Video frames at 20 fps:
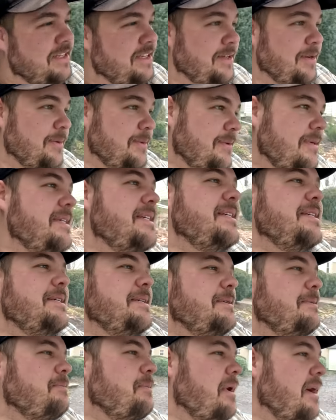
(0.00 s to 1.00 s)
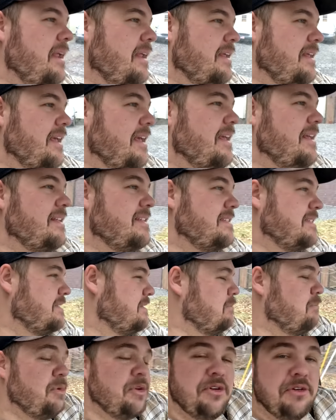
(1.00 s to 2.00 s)
to do. But
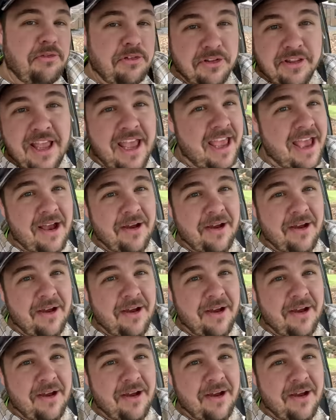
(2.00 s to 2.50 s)
it's a beautiful day